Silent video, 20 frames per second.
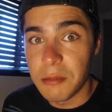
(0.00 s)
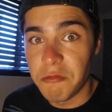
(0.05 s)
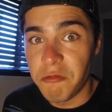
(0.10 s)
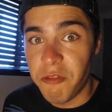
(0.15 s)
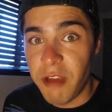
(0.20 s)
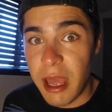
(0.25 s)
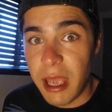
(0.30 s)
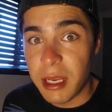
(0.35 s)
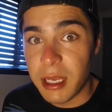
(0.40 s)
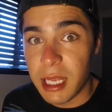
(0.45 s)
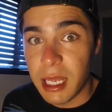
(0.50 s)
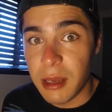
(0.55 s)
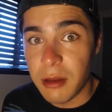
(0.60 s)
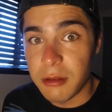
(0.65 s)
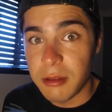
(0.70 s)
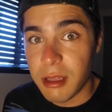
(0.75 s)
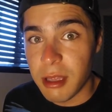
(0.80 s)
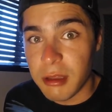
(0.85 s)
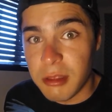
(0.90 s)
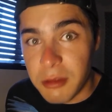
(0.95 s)
found
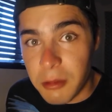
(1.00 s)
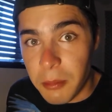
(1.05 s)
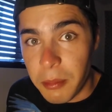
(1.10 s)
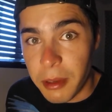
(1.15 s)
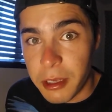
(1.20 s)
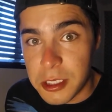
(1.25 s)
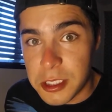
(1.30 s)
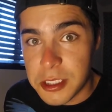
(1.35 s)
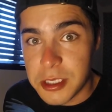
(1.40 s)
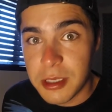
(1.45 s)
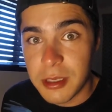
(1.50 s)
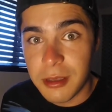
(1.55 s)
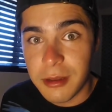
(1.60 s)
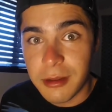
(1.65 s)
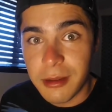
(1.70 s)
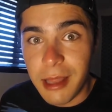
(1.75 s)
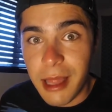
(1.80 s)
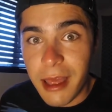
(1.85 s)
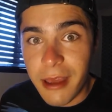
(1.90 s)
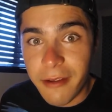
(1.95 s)
out that the bus
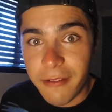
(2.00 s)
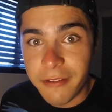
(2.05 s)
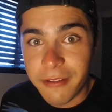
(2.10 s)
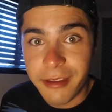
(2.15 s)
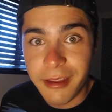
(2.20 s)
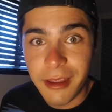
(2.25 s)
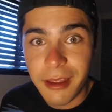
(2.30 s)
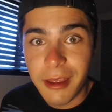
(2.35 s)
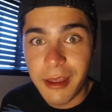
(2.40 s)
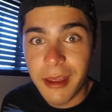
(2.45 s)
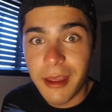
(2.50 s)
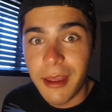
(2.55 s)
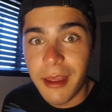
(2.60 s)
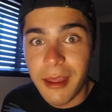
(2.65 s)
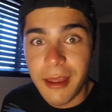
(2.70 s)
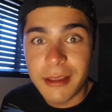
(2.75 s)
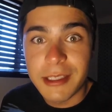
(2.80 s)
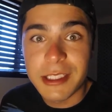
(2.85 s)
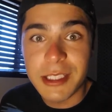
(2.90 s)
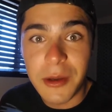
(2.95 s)
left.
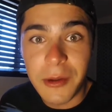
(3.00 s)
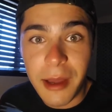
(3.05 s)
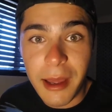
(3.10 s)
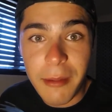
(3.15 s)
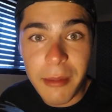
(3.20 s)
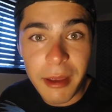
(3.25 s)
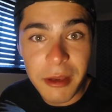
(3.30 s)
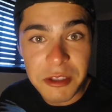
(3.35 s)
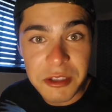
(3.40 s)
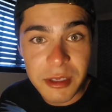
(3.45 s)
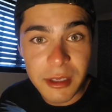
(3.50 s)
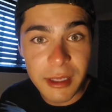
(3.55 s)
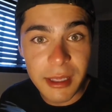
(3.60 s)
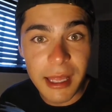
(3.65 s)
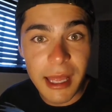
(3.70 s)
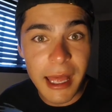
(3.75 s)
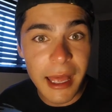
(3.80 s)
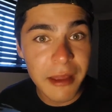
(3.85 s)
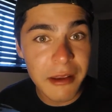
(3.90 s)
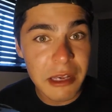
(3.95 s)
So I basically
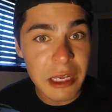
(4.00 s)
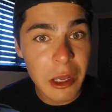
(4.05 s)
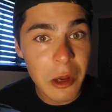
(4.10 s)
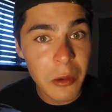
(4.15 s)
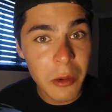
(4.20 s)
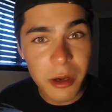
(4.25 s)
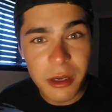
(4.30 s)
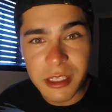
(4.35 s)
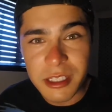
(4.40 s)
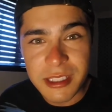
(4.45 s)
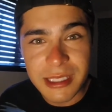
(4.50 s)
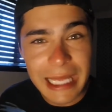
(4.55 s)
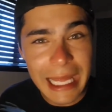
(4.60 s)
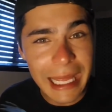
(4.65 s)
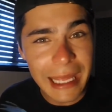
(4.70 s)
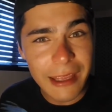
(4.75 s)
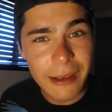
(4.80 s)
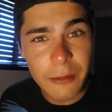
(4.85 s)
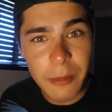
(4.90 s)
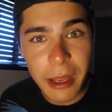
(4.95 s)
had nowhere to
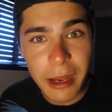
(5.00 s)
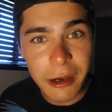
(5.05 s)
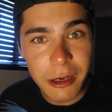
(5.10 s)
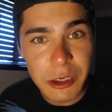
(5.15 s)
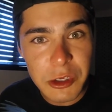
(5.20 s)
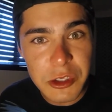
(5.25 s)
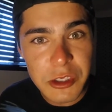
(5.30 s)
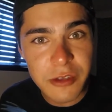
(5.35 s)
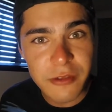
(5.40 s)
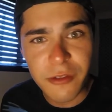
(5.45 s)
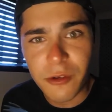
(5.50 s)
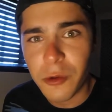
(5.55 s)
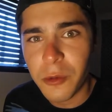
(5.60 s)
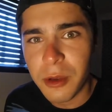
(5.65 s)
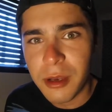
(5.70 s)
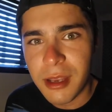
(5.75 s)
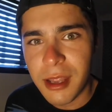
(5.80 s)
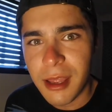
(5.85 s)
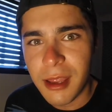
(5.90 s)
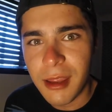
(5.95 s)
stay in Paris for
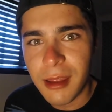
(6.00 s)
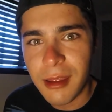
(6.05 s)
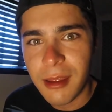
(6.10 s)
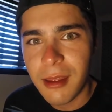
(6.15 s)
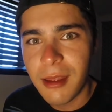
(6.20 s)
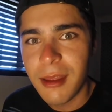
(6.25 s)
one night.